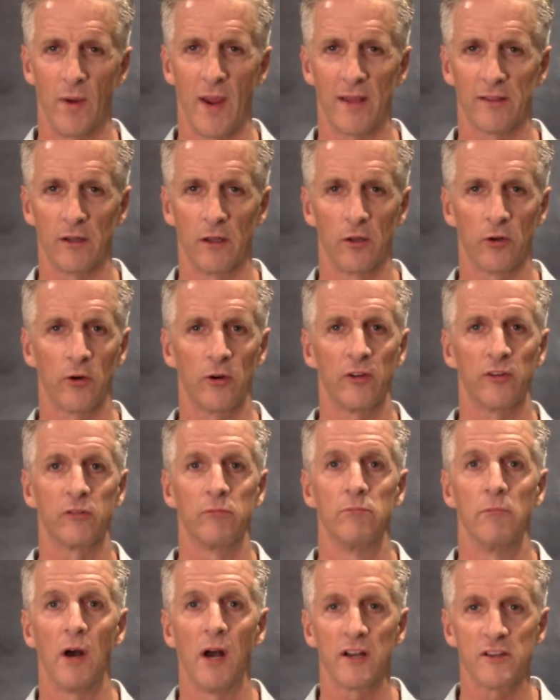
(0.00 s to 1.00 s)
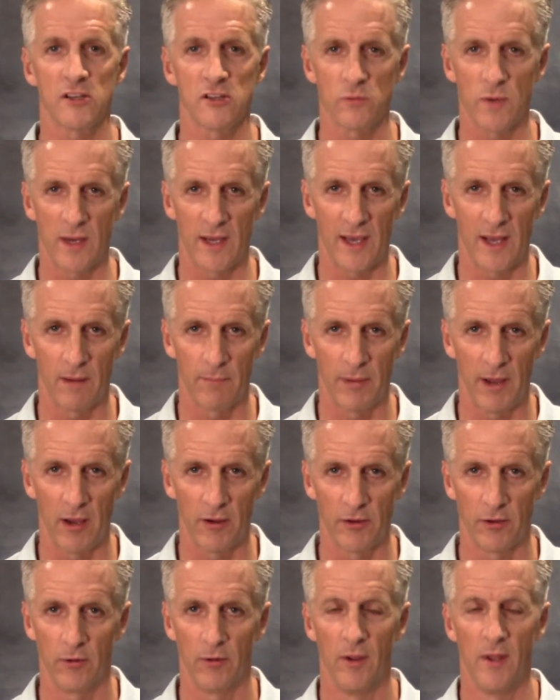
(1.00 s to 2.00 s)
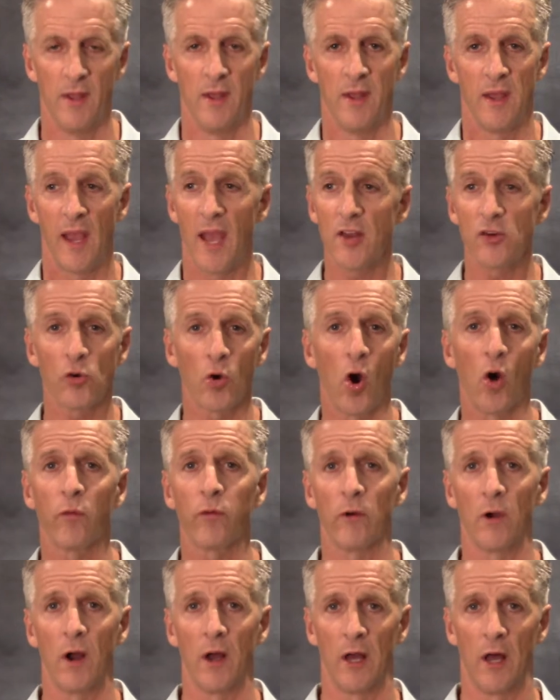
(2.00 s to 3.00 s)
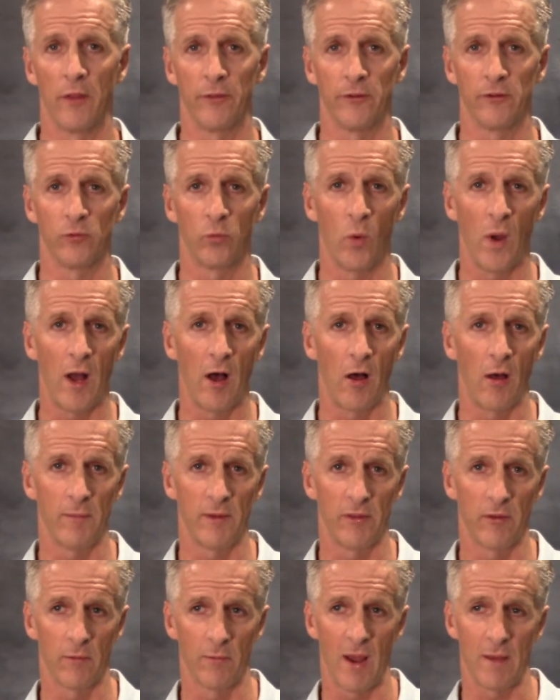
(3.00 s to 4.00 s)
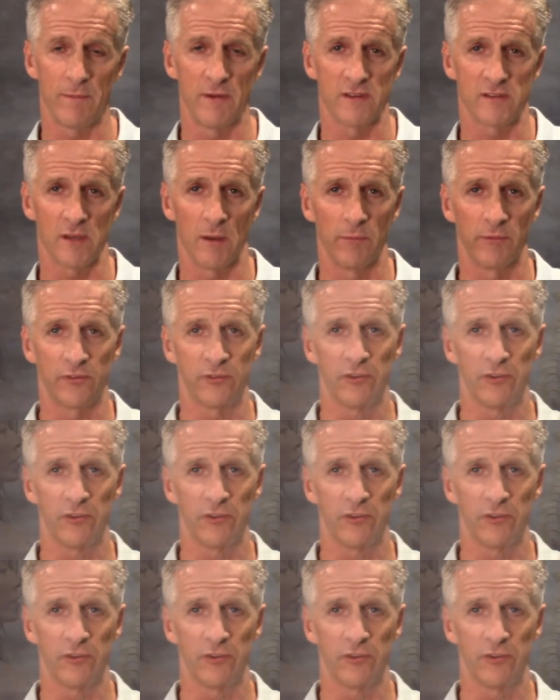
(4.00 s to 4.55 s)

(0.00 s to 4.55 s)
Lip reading: We have to learn as much as we can about you and your overall health as well. I mean, there might be something